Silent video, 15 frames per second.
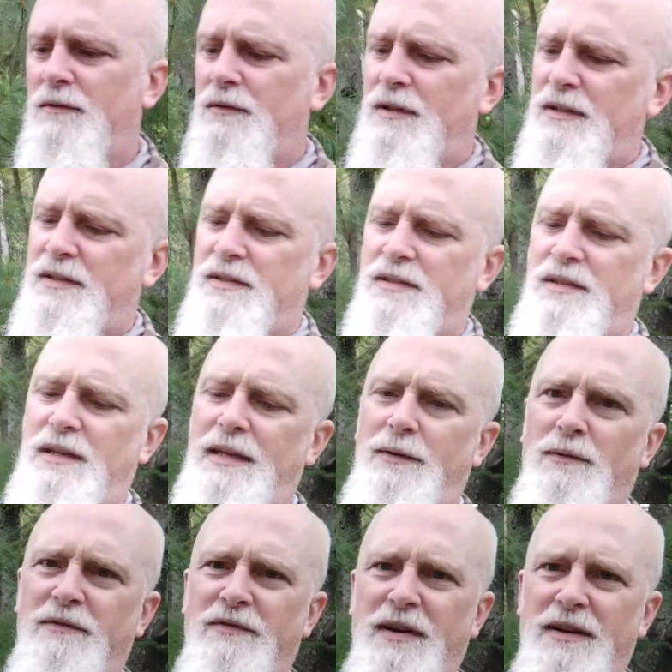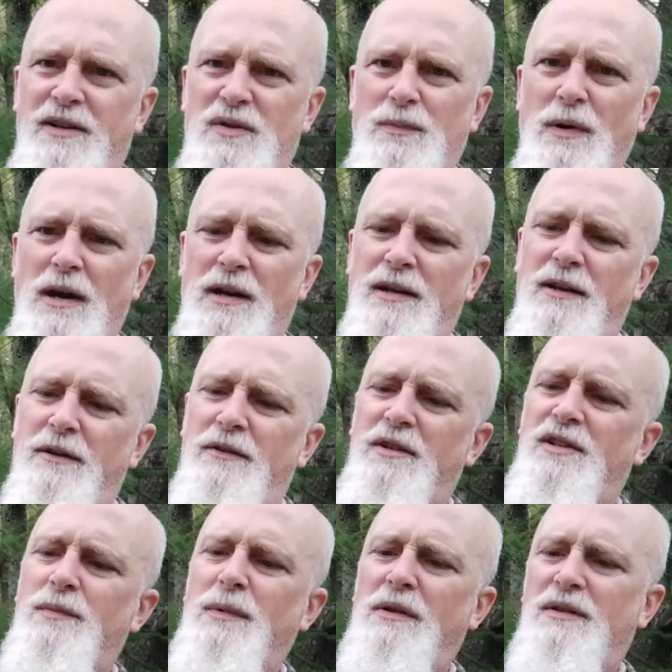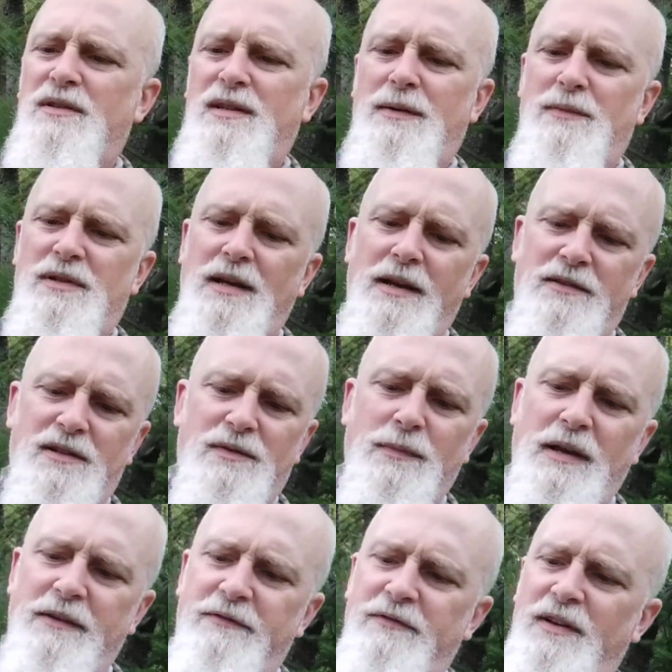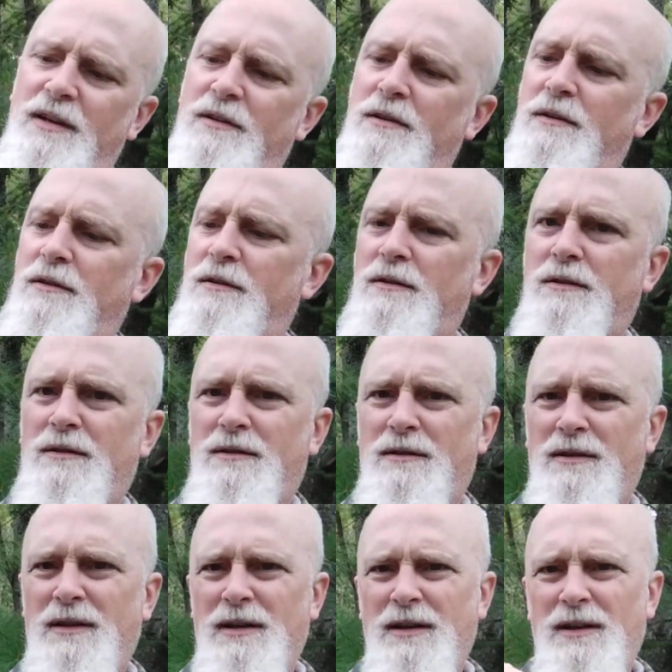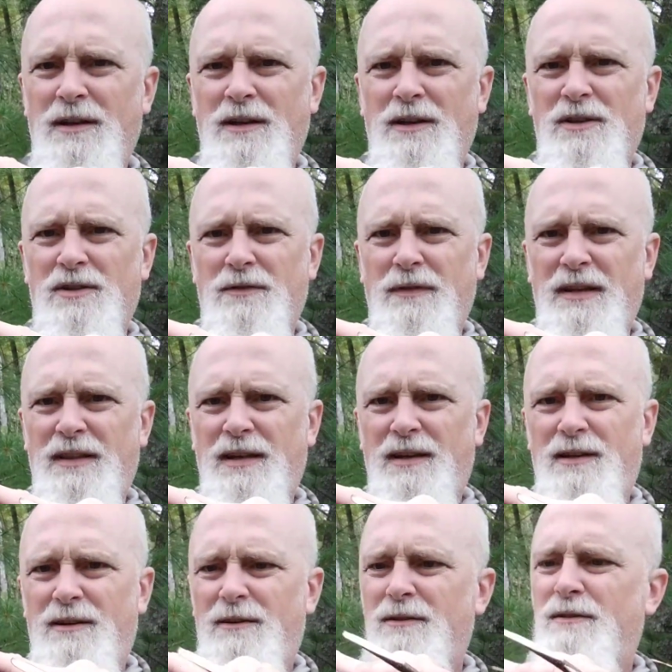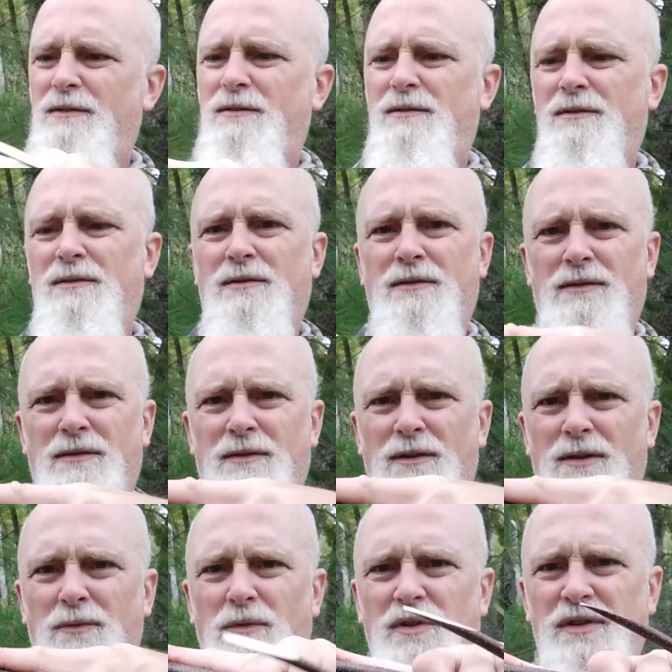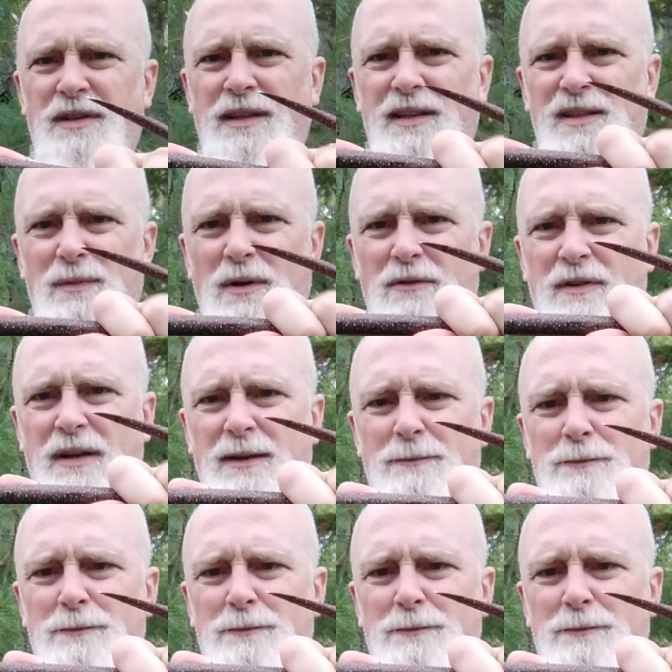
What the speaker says: Let's see, we'll find a spot here that's about the same size as my finger. So right there. Would you say that's about right?